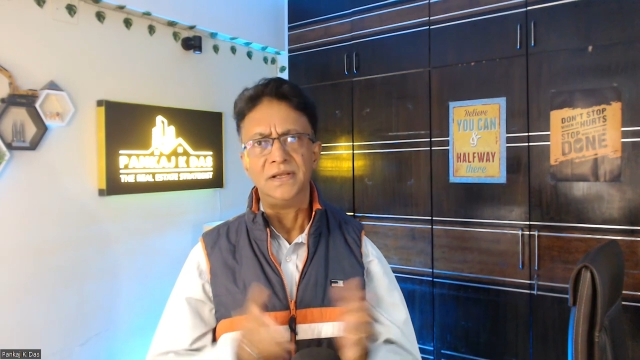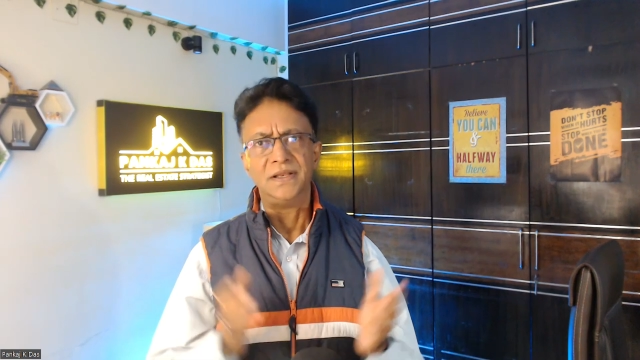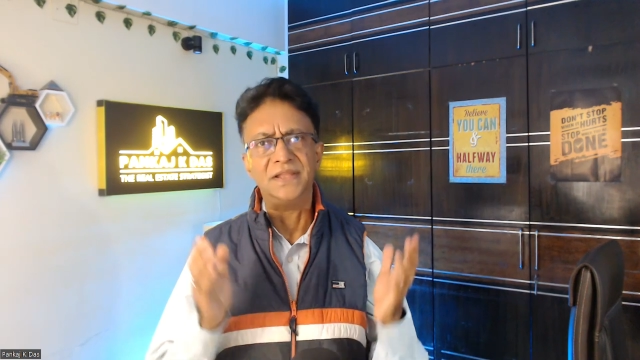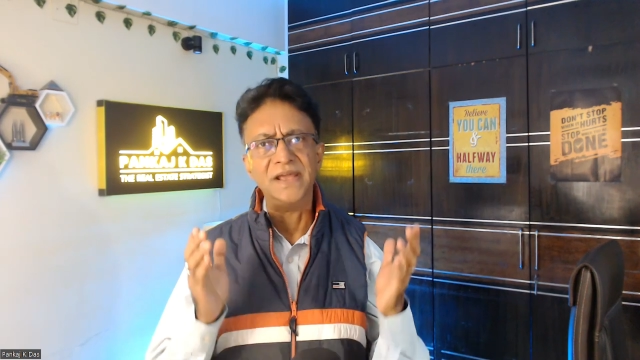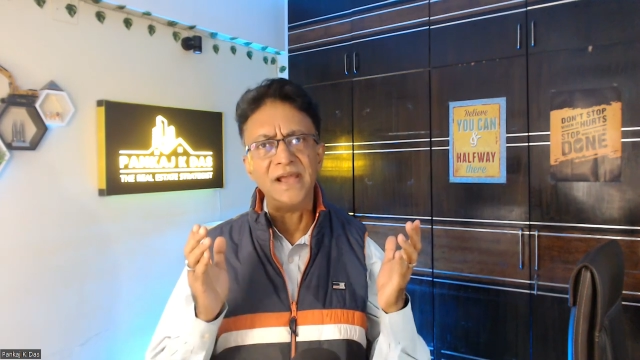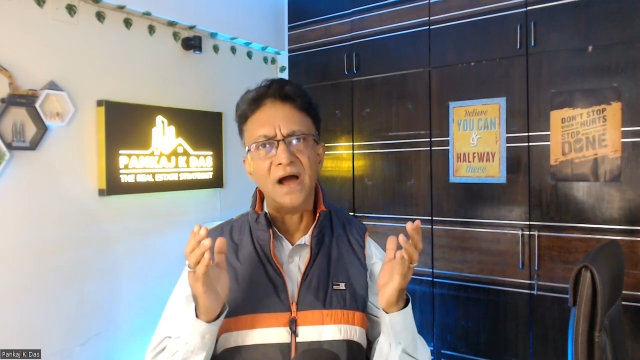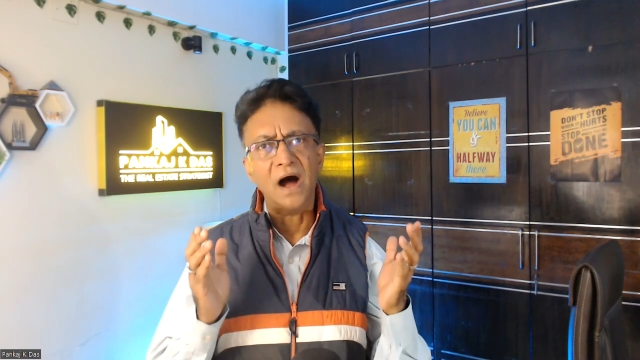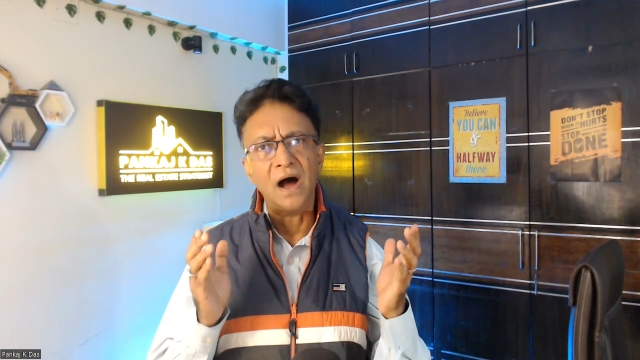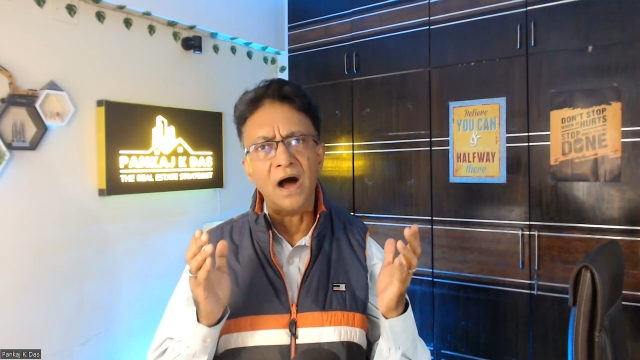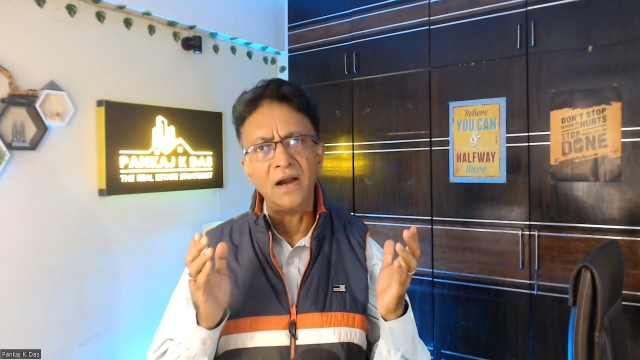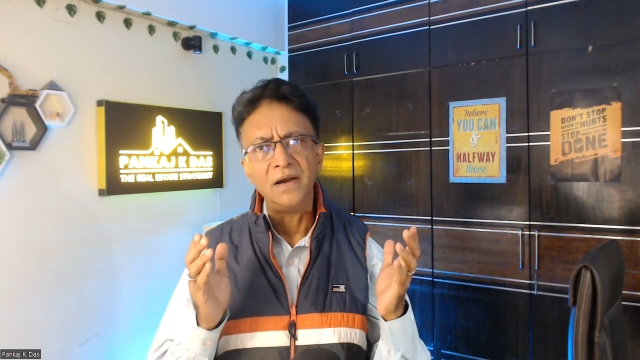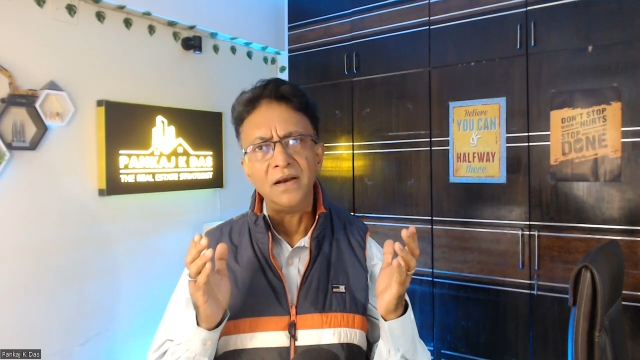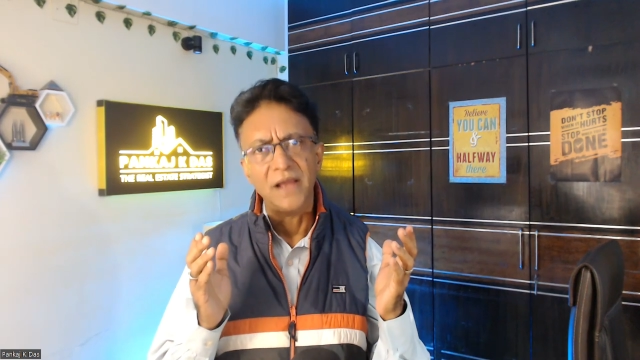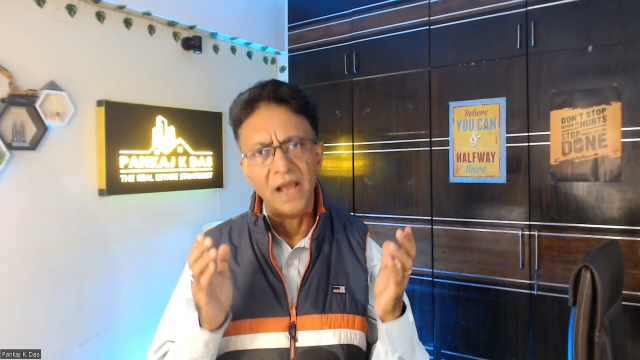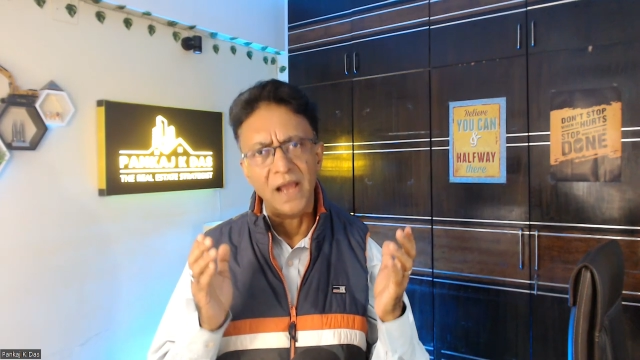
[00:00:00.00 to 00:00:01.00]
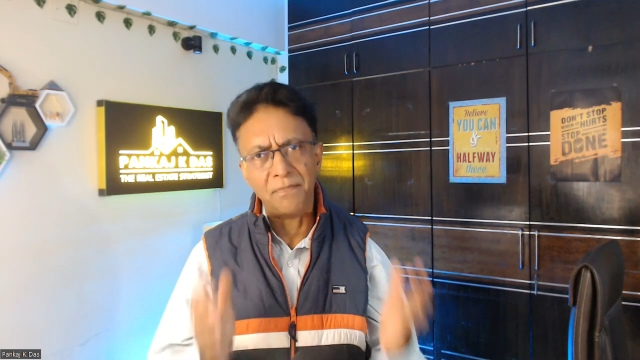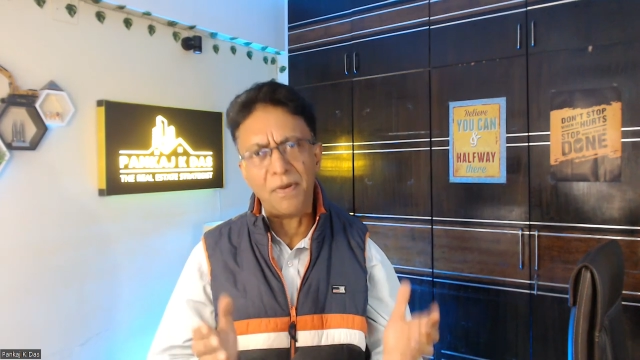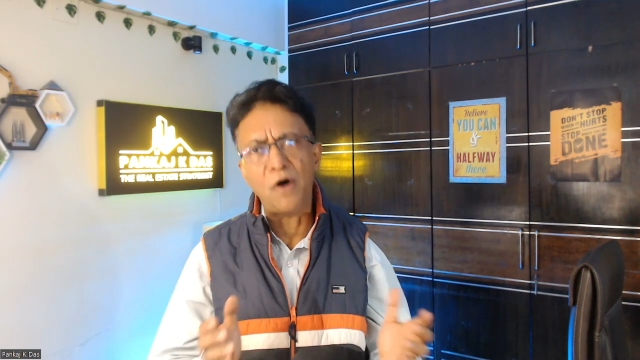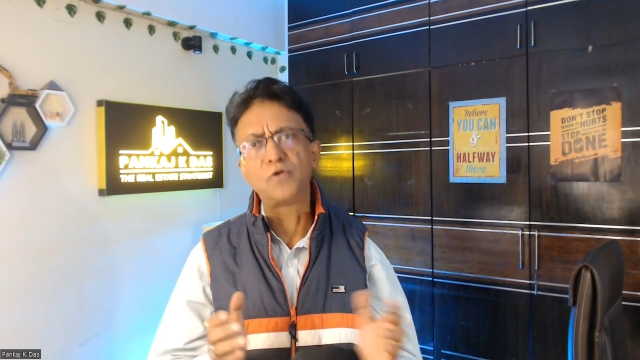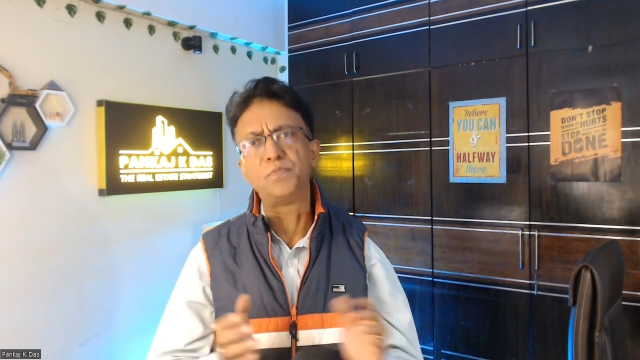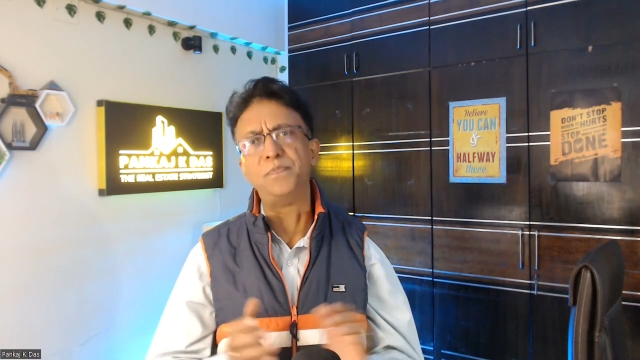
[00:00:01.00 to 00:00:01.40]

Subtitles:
They are about